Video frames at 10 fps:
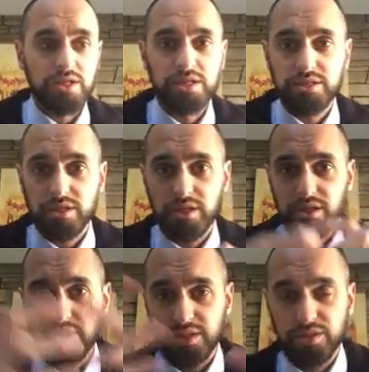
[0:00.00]

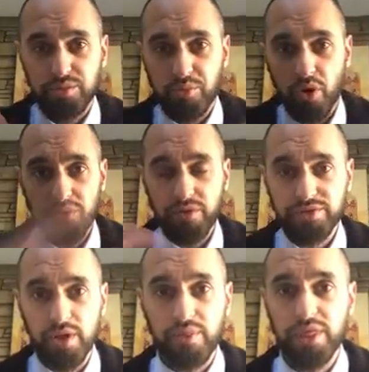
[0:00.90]
this is a birth of
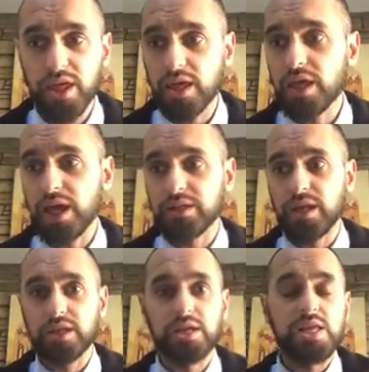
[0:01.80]
something, and
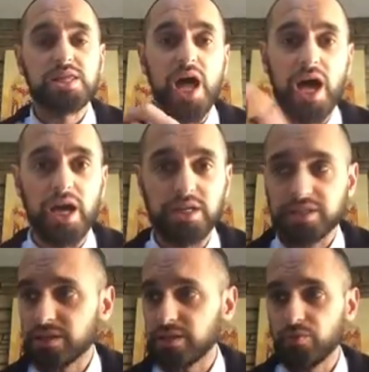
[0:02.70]
then it
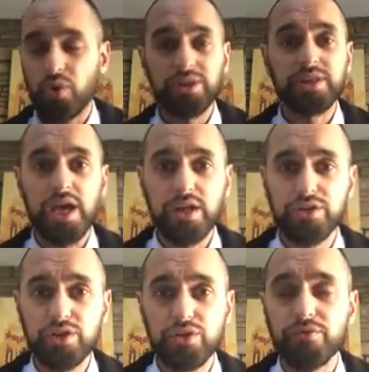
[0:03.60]
dies, and then one day
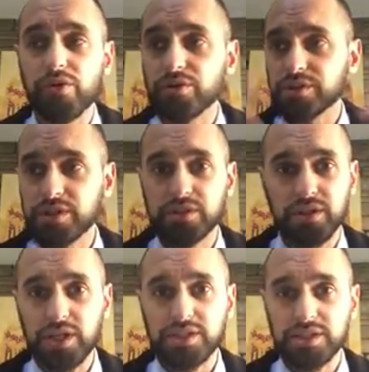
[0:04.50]
the universe is
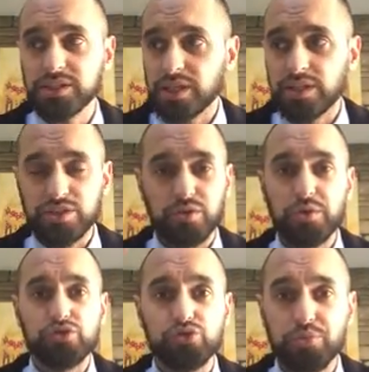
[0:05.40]
gonna exist, and there's gonna be a